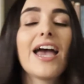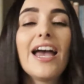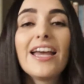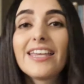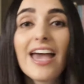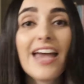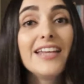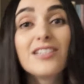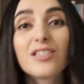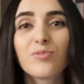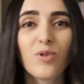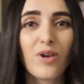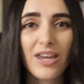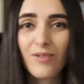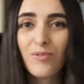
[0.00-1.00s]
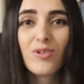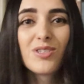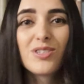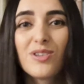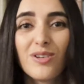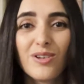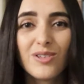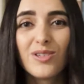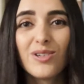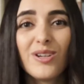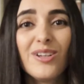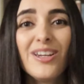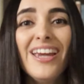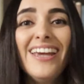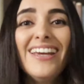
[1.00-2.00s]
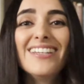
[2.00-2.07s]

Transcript: against what he wants you to do.